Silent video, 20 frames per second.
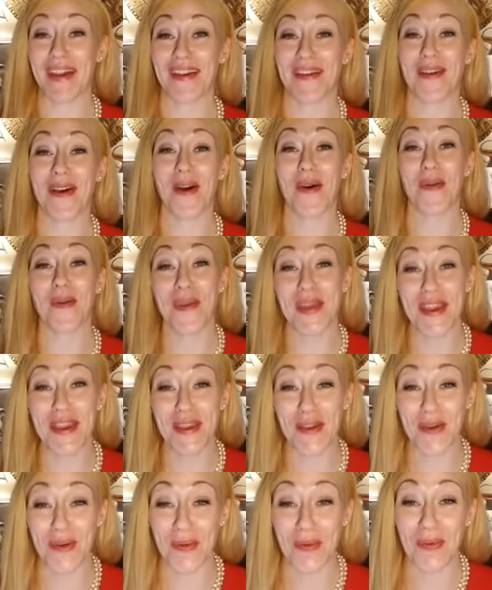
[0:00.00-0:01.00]
Oh, thank
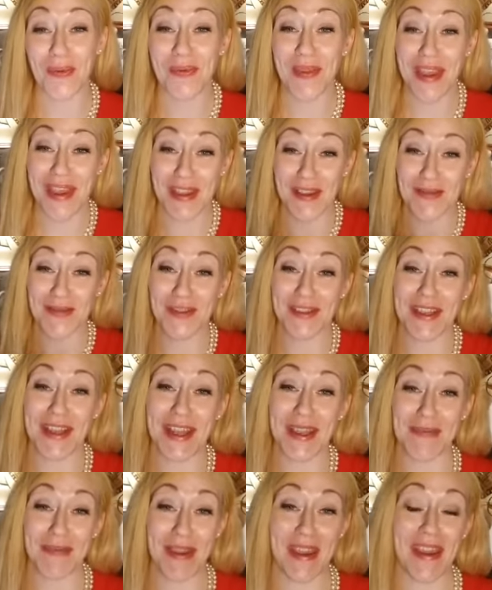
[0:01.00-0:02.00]
you. Thank you for telling
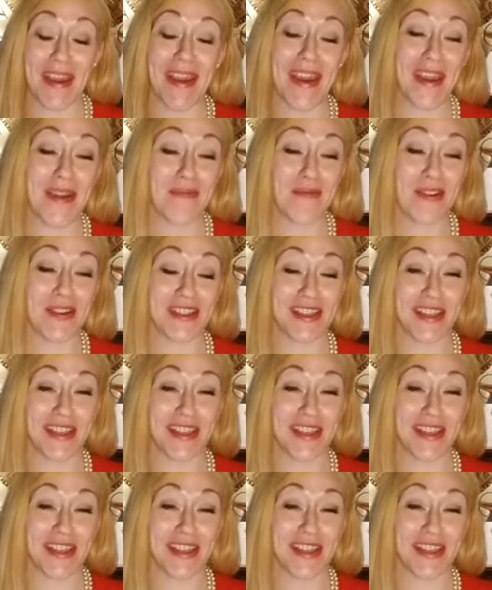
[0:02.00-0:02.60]
me. I appreciate it.